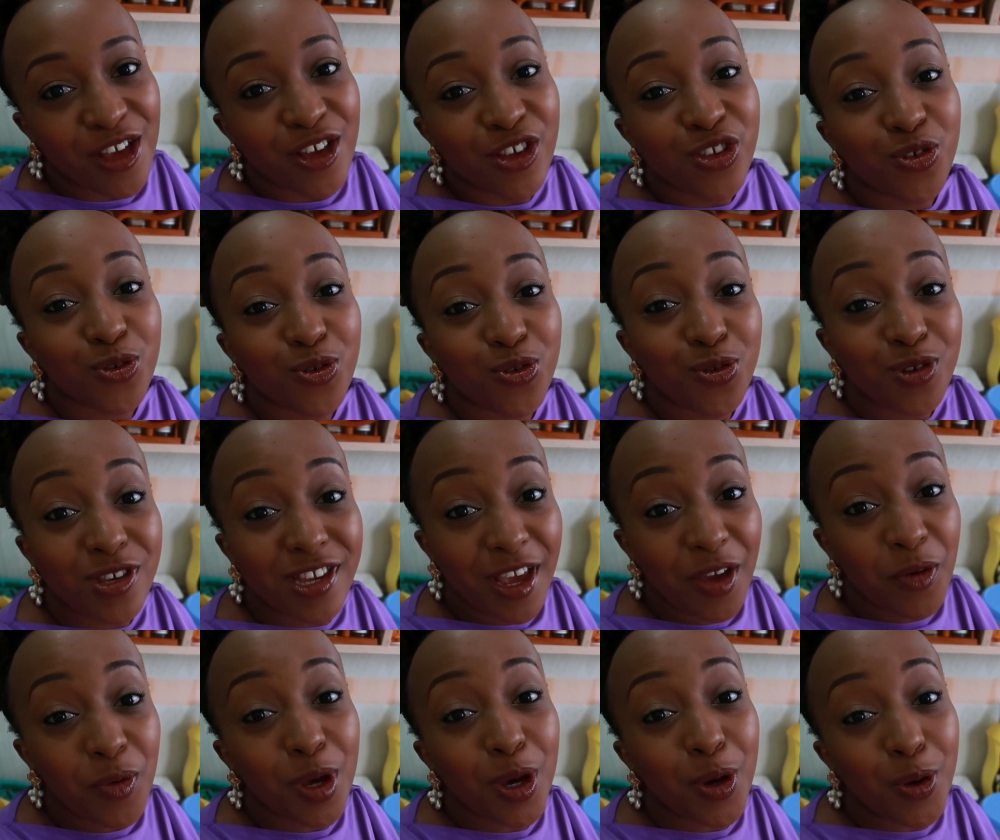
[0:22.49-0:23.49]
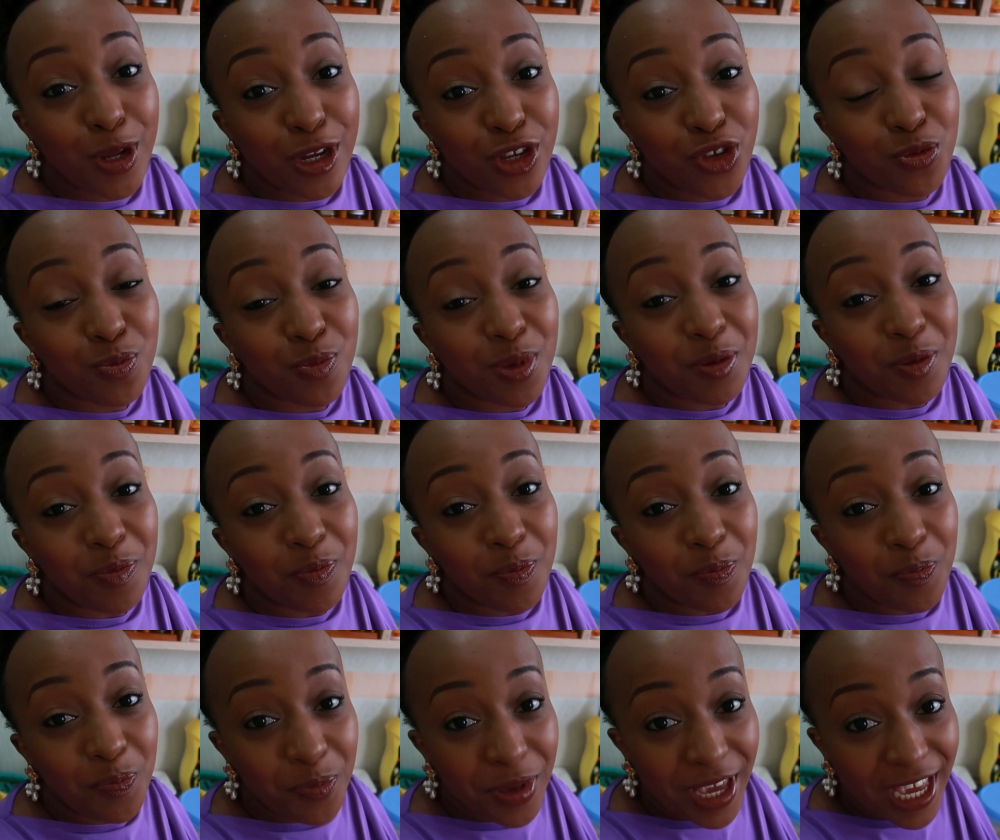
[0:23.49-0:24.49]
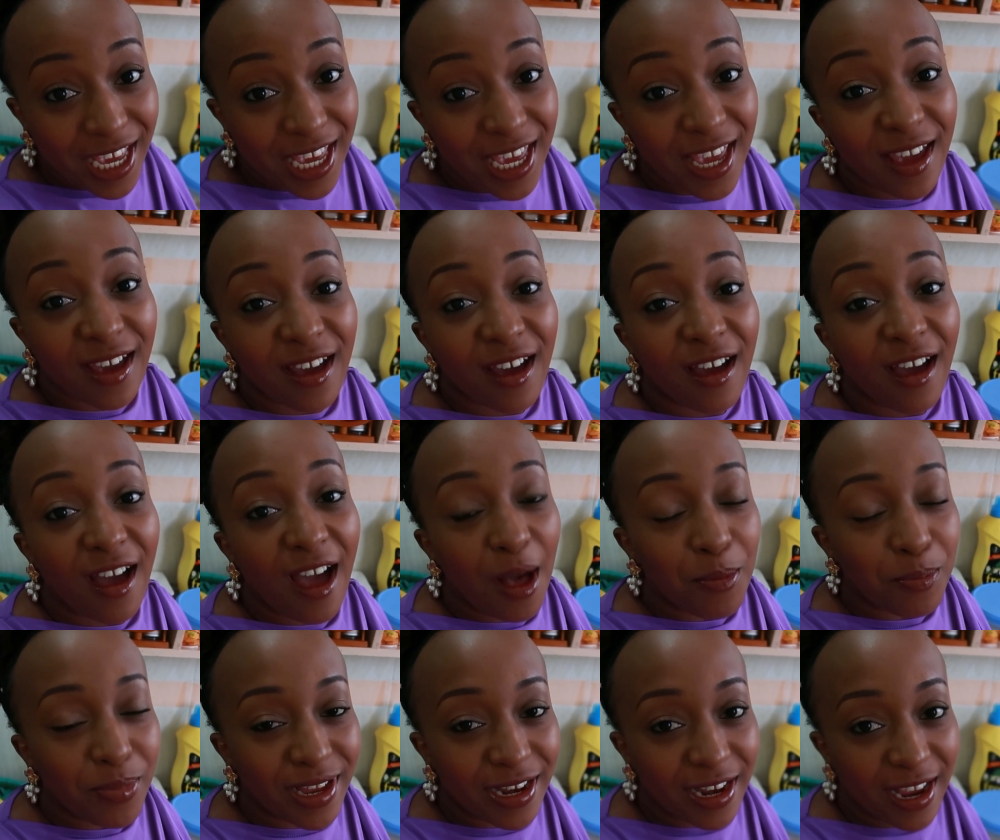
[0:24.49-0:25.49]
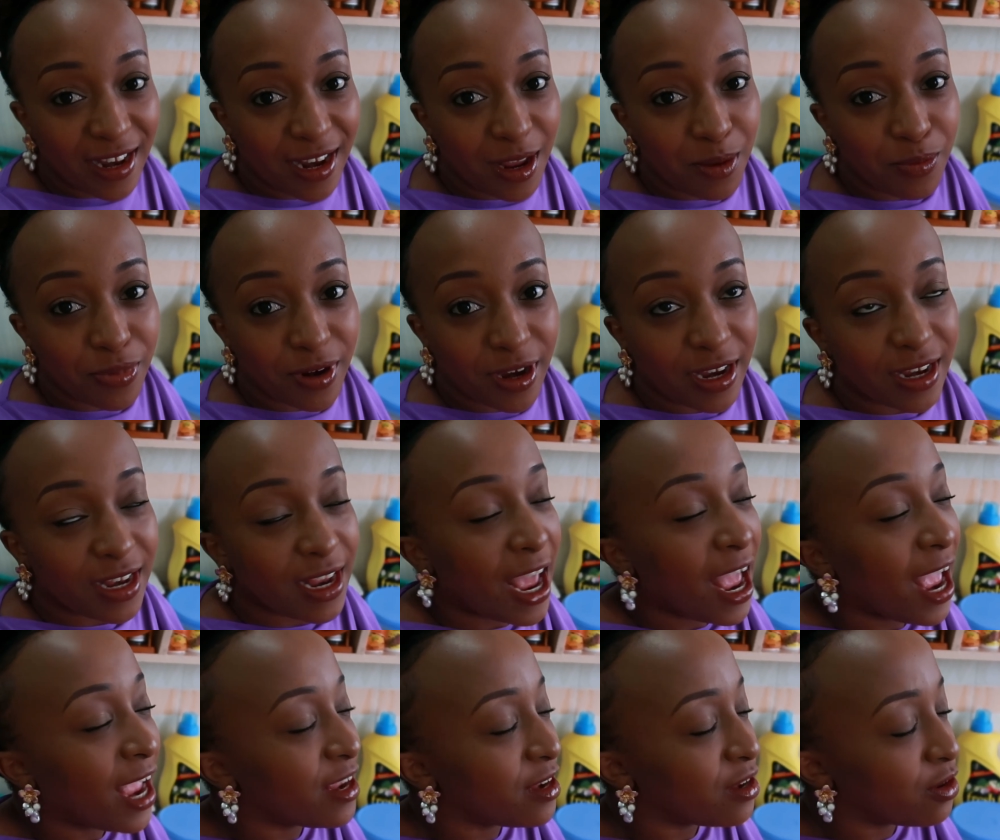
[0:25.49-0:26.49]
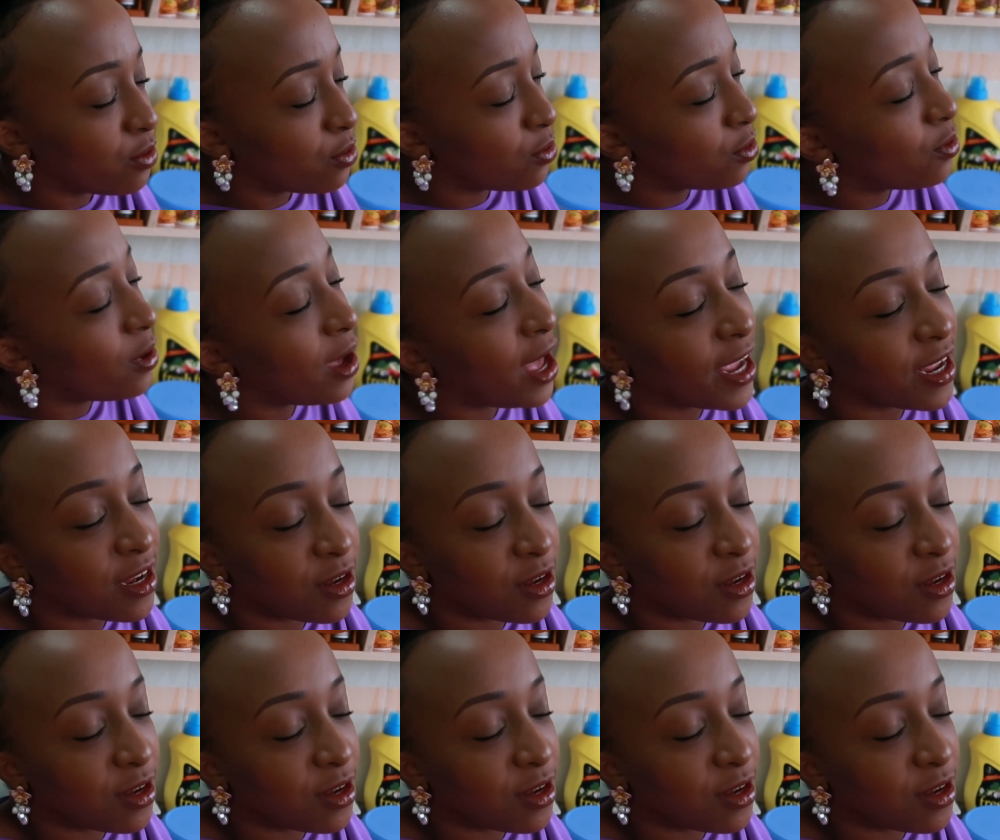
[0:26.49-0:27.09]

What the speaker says: So today we're going to be baking a banana bread. I know